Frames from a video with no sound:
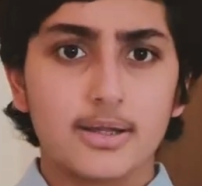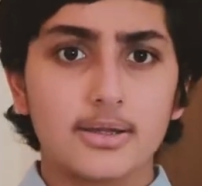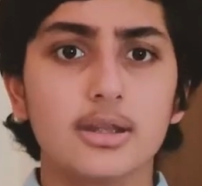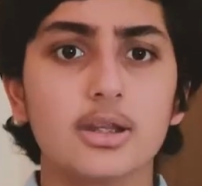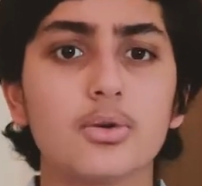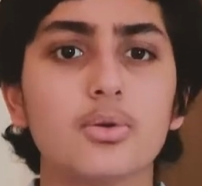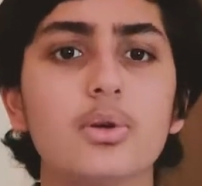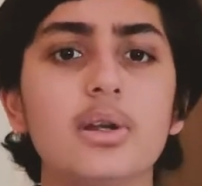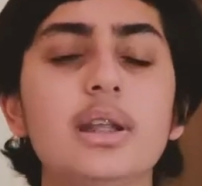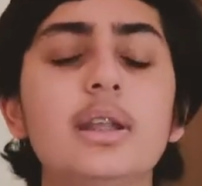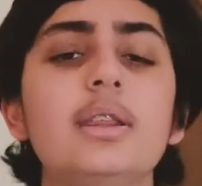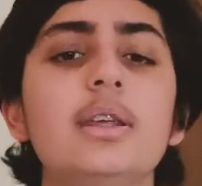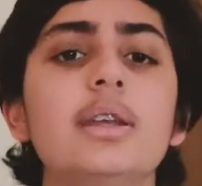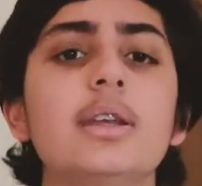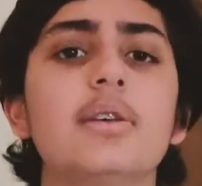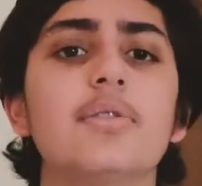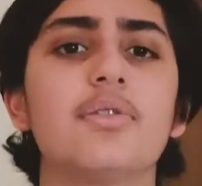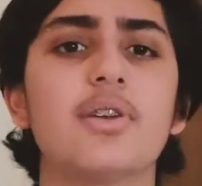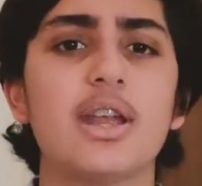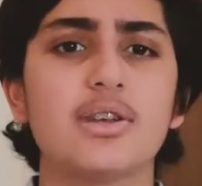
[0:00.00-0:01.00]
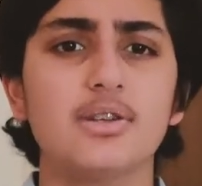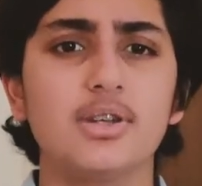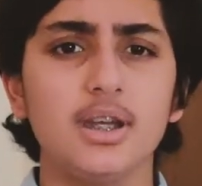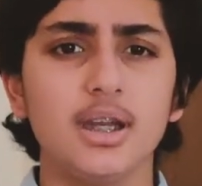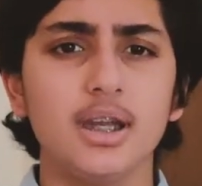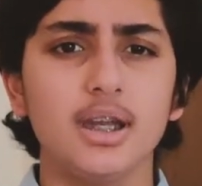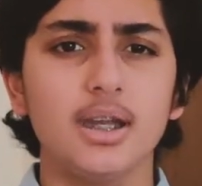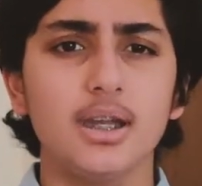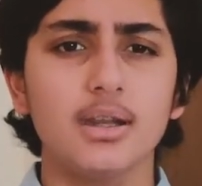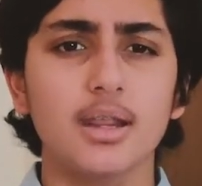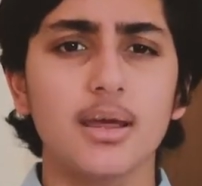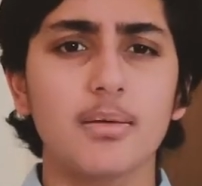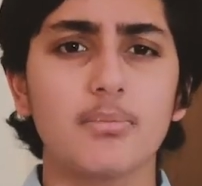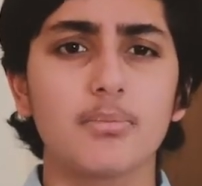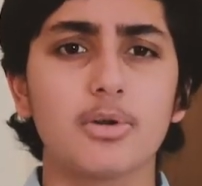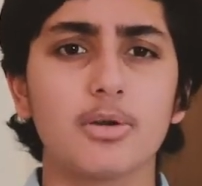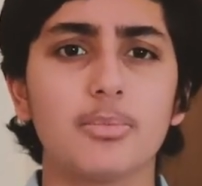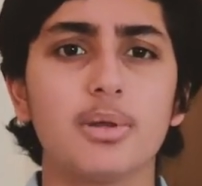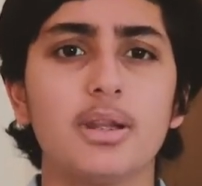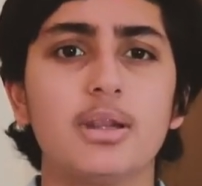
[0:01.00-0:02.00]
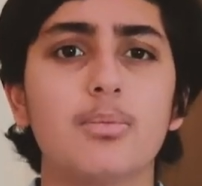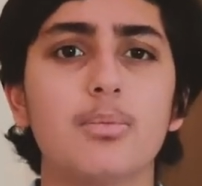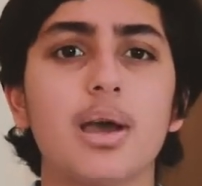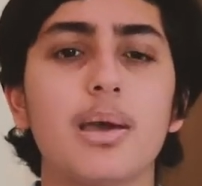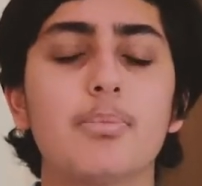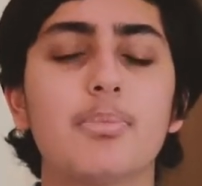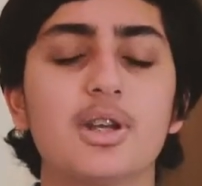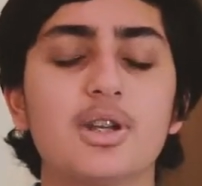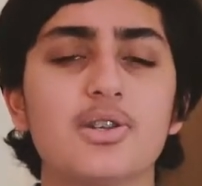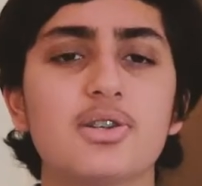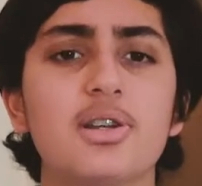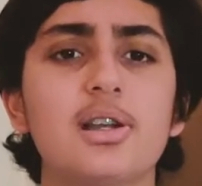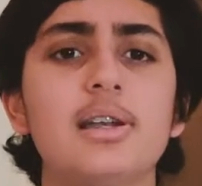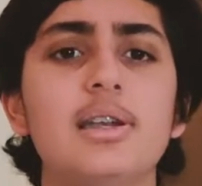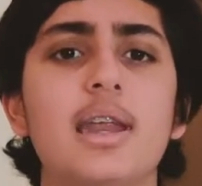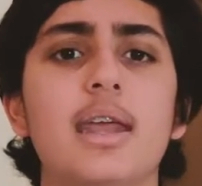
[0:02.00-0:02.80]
The only thing differentiating them would be the vibrational